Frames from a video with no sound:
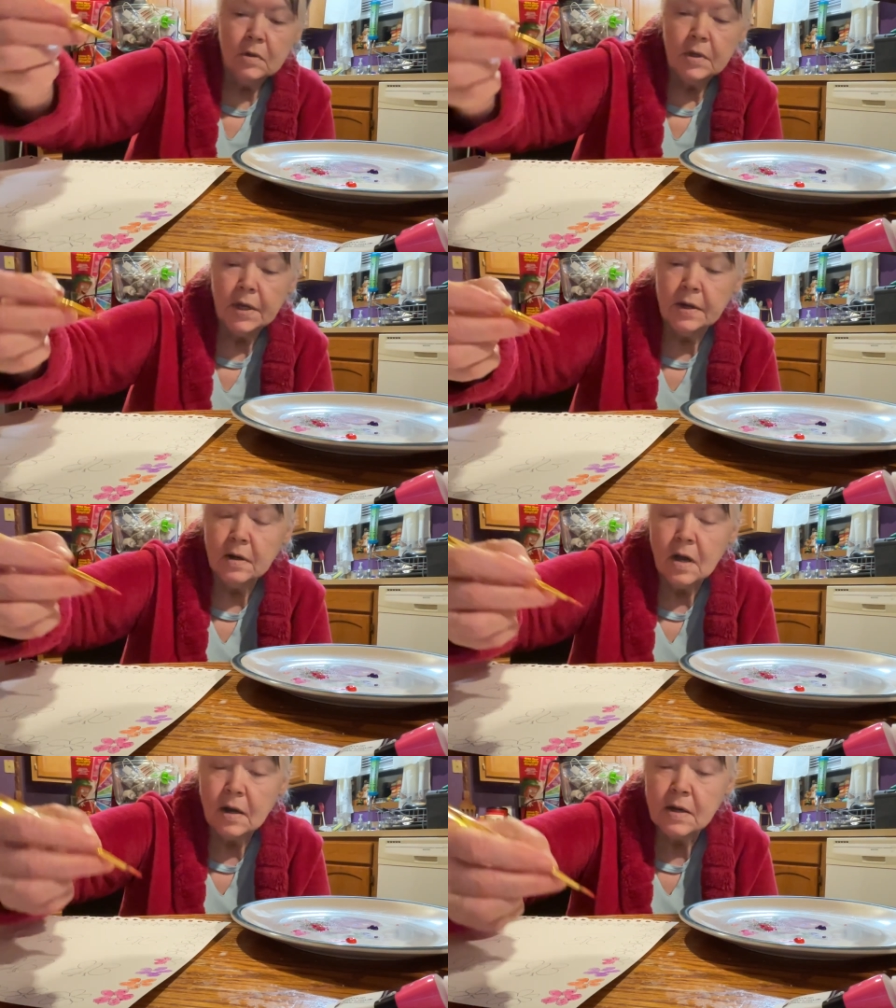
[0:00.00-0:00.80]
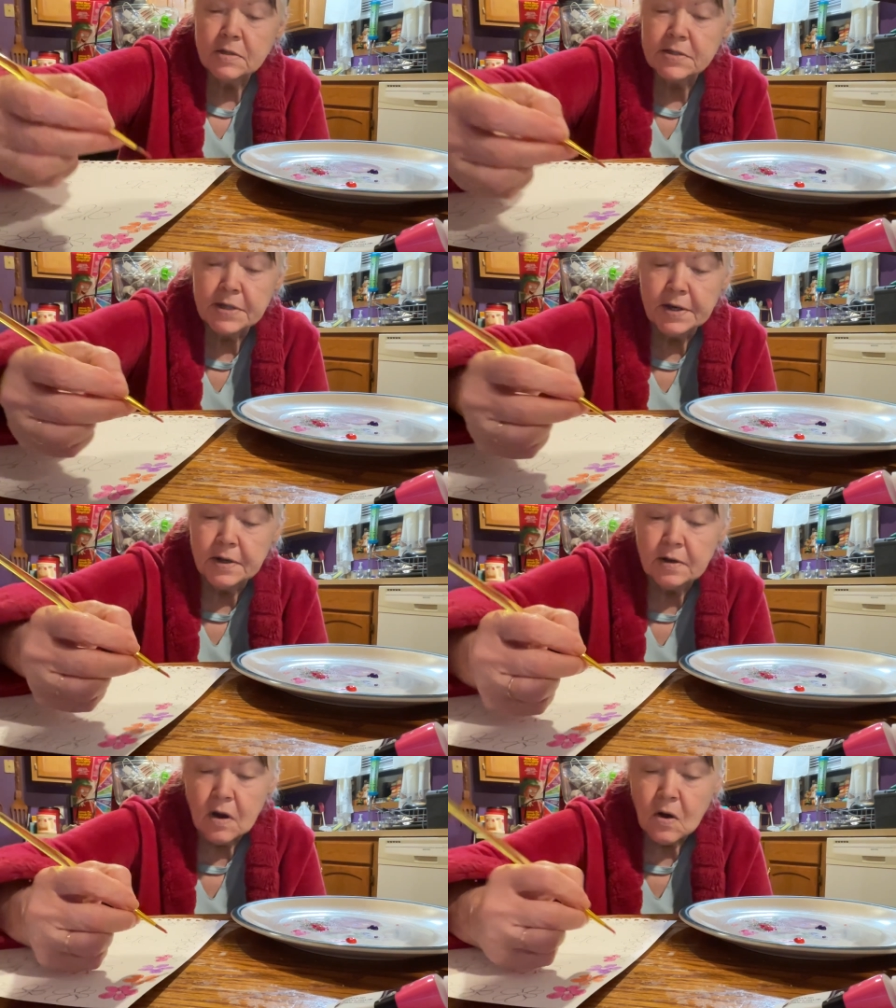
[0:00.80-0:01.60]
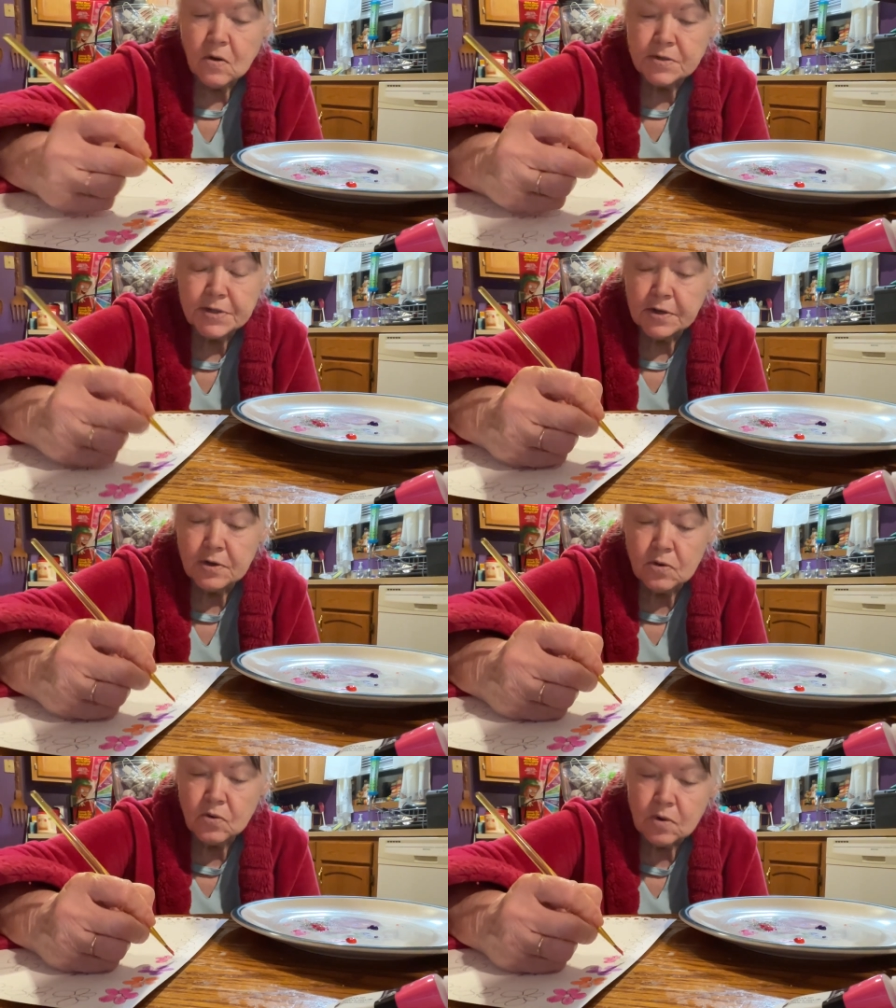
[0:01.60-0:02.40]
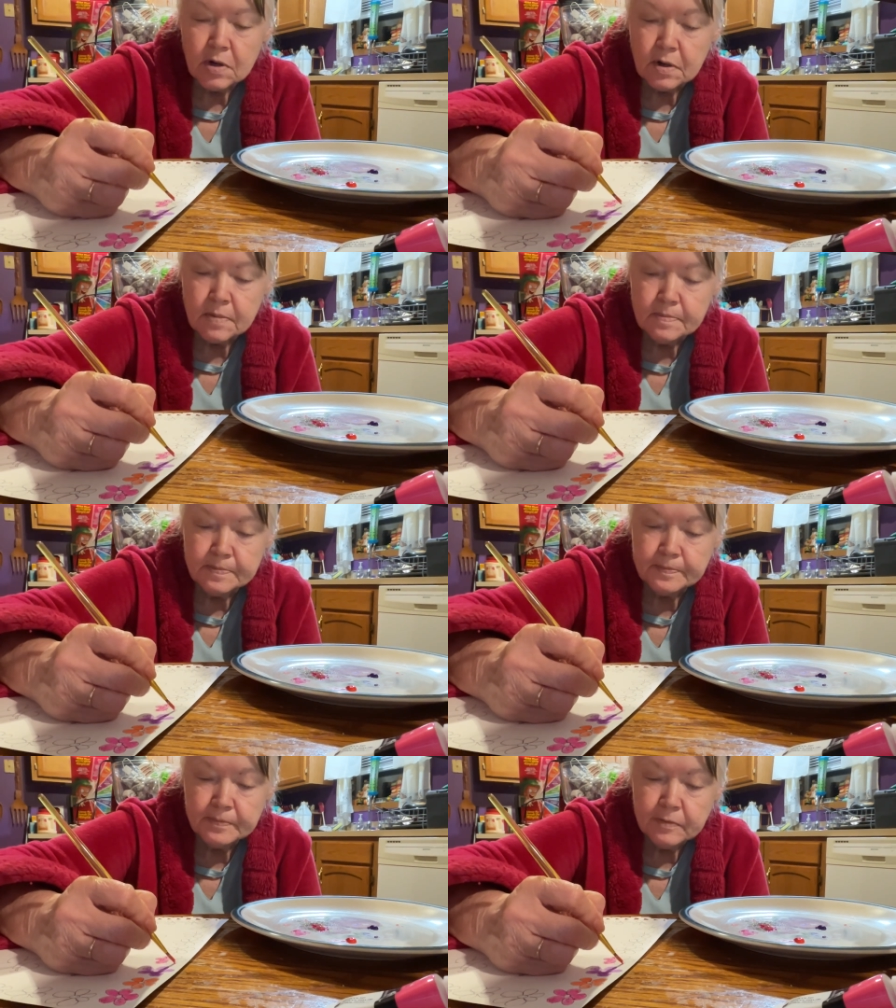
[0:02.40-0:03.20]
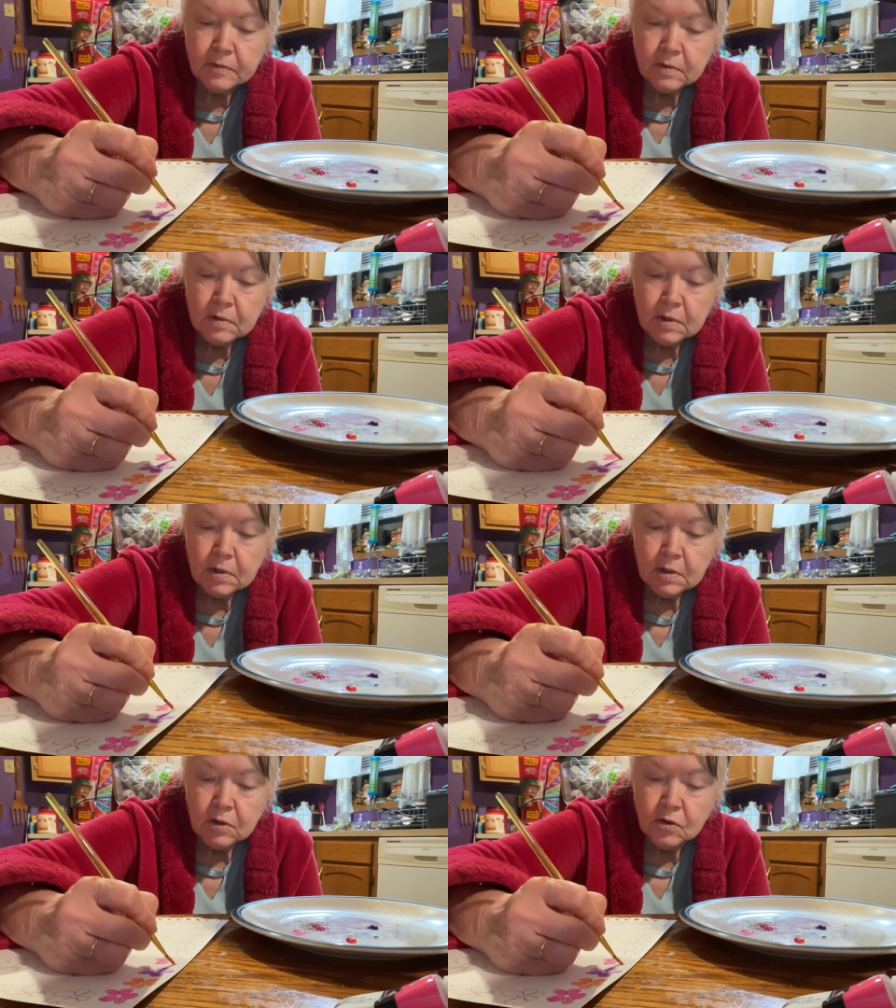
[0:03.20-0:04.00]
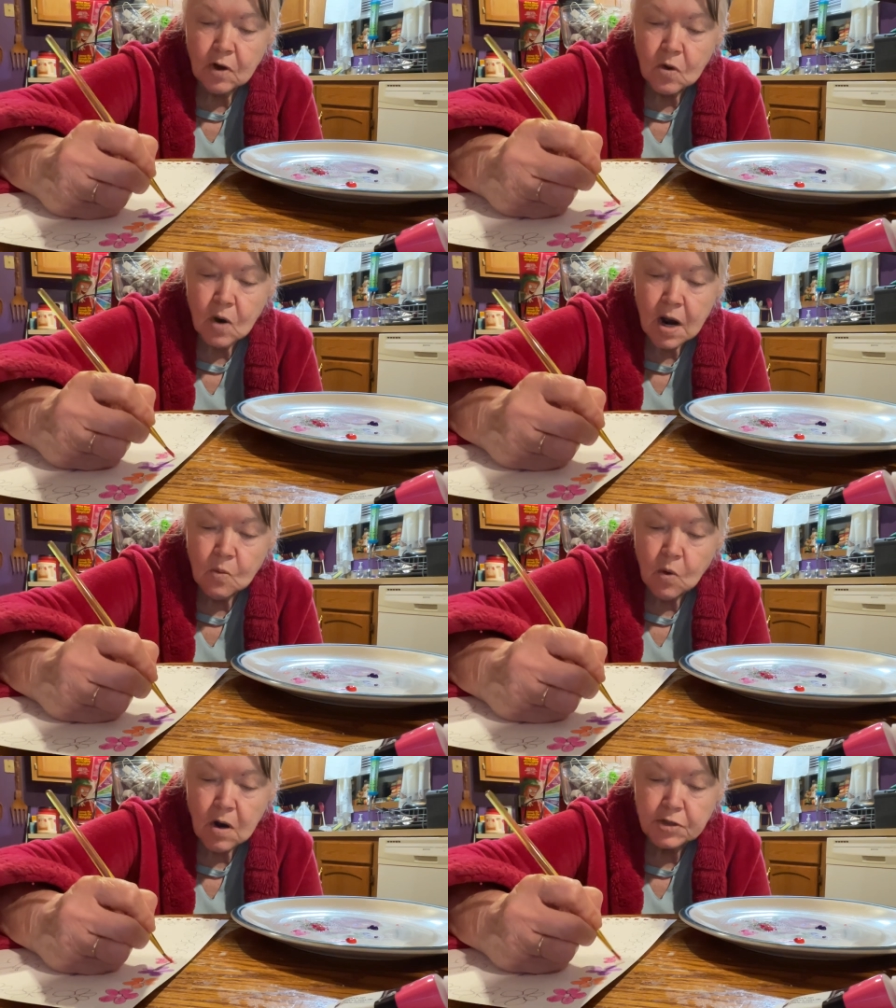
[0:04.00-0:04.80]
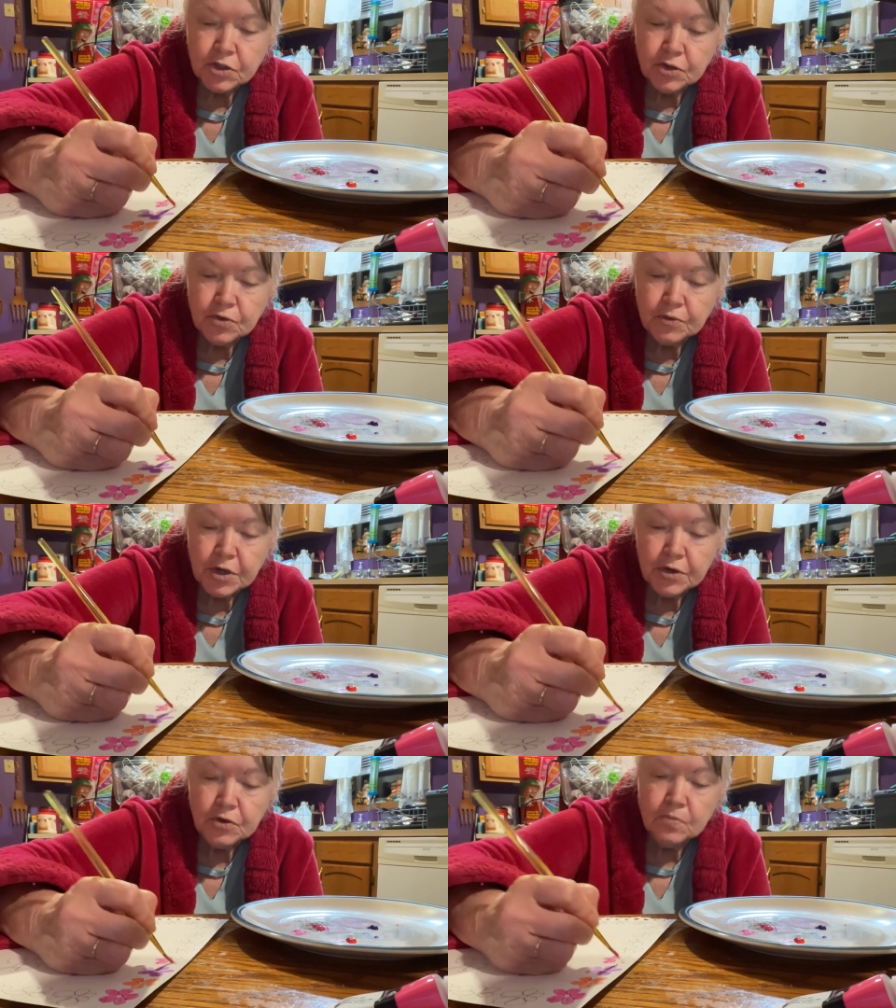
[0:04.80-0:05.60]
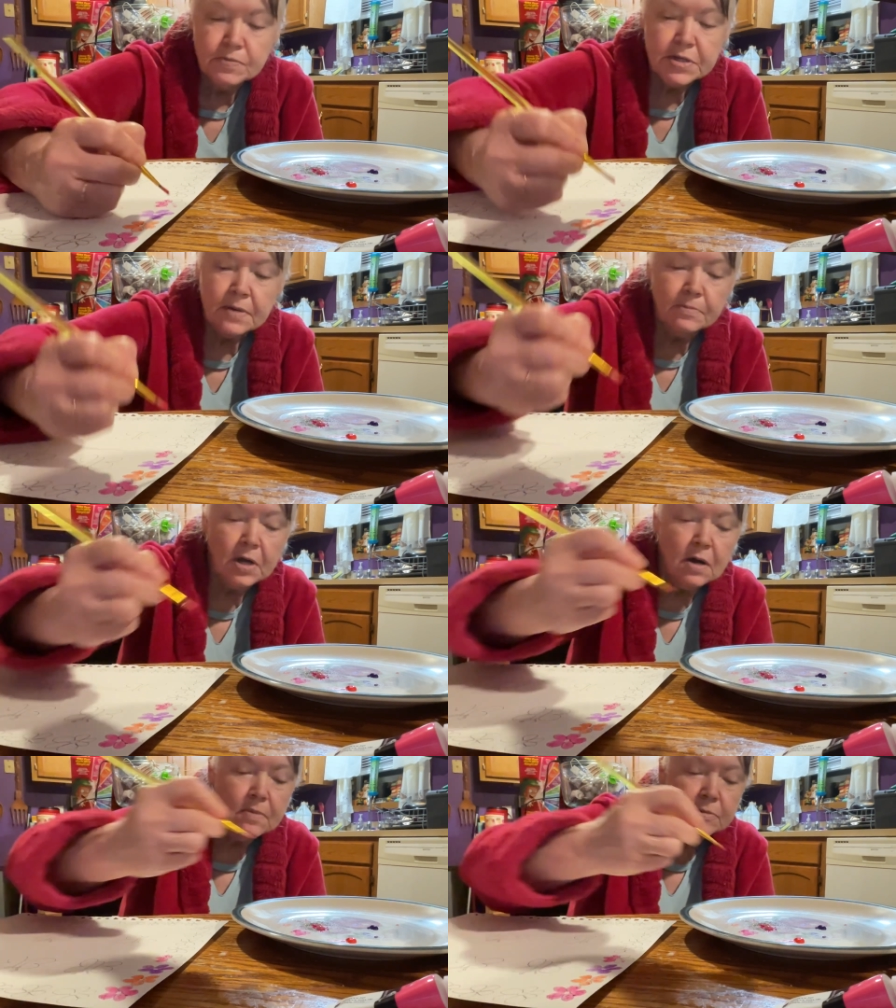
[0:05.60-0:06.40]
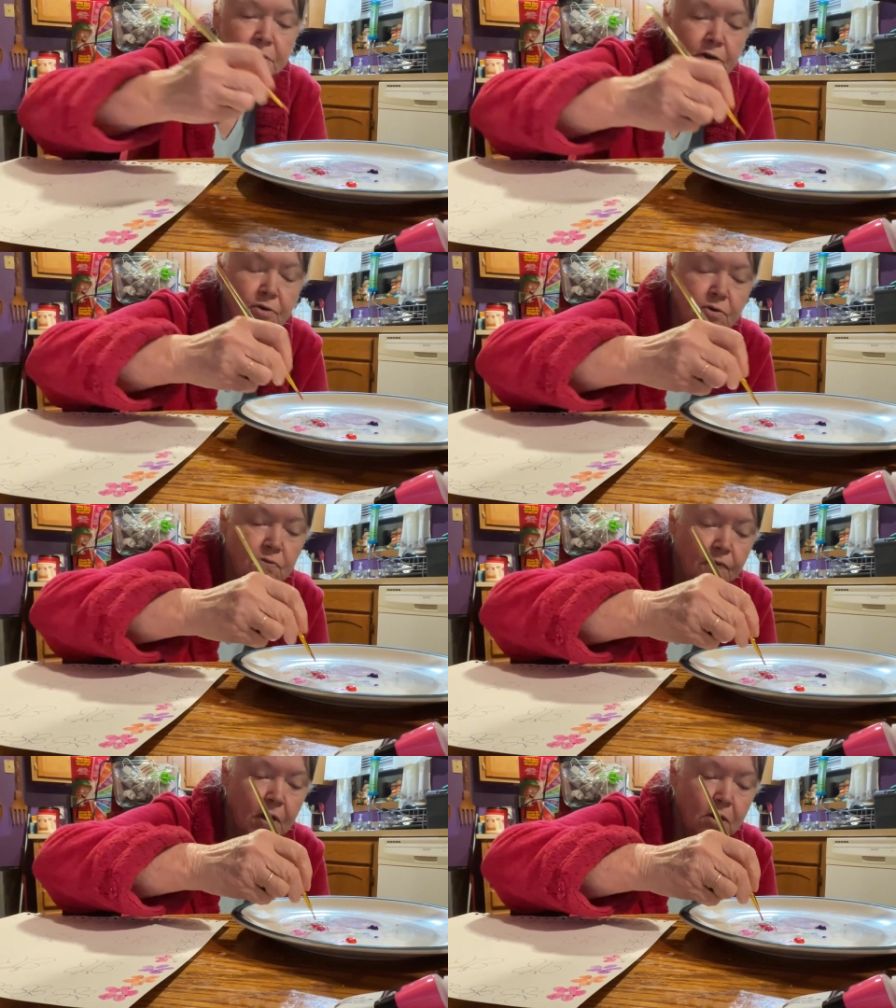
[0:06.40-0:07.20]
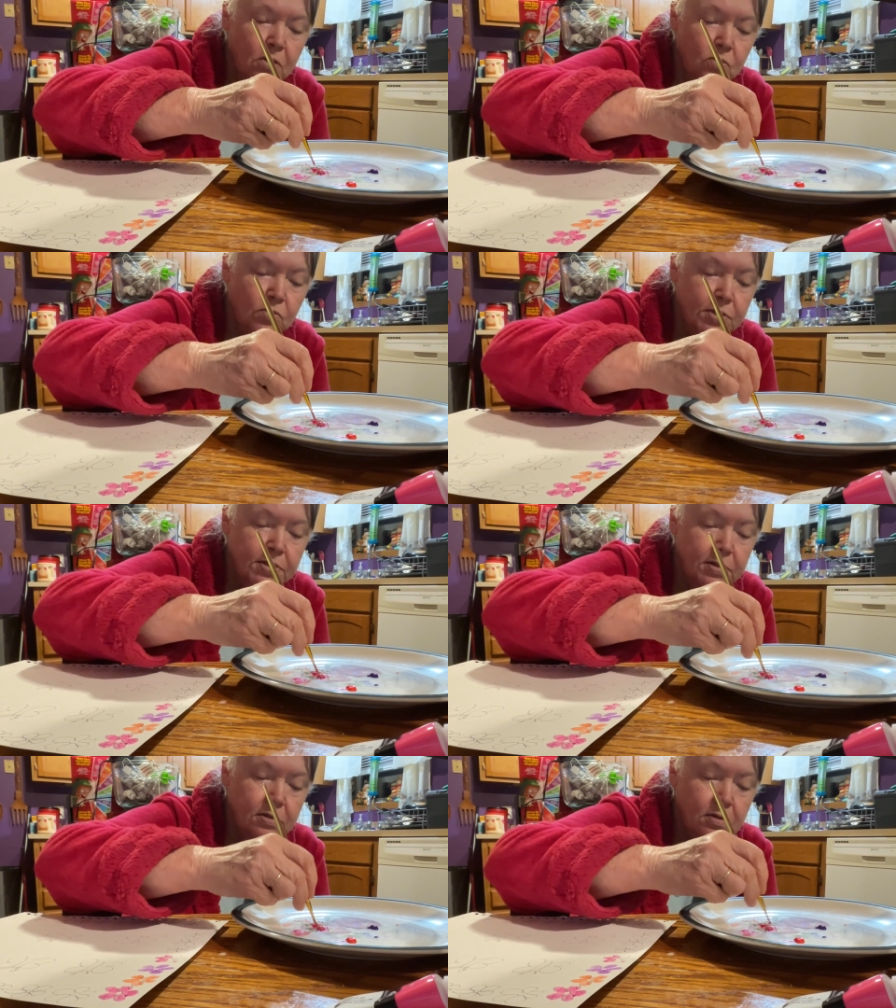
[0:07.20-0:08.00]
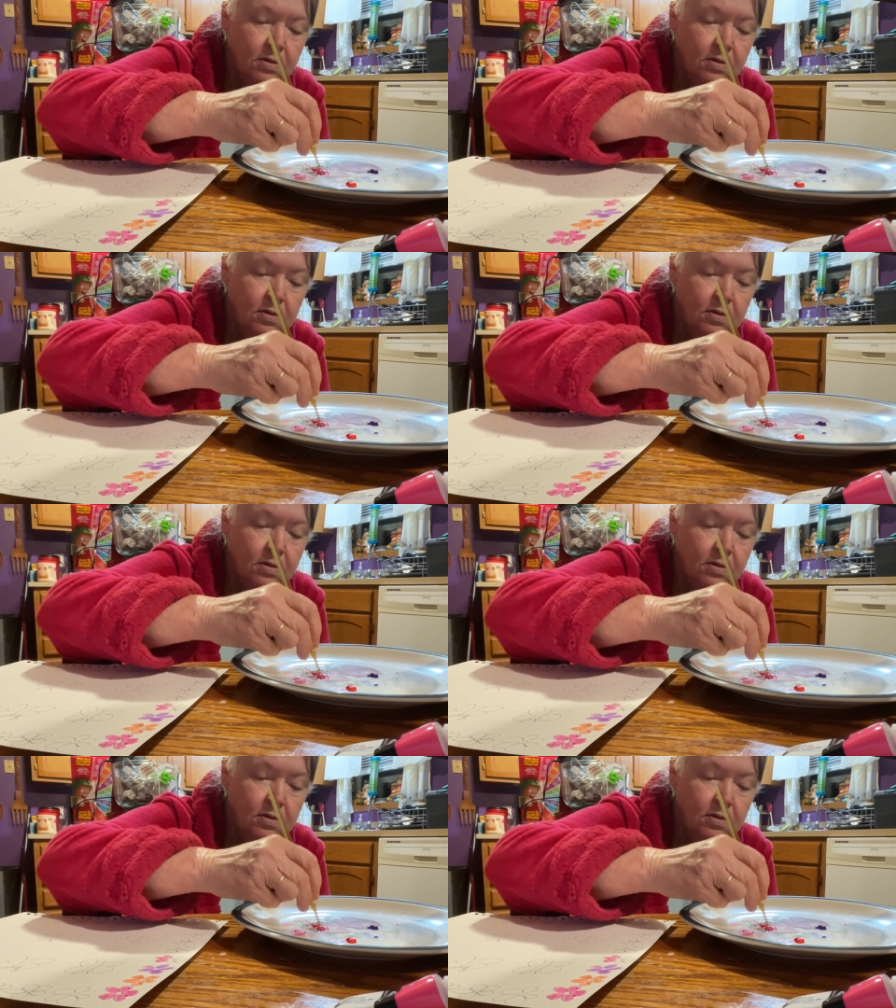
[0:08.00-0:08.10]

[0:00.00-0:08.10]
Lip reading: And like I said, also, you know, I watch YouTube sometimes too, folks.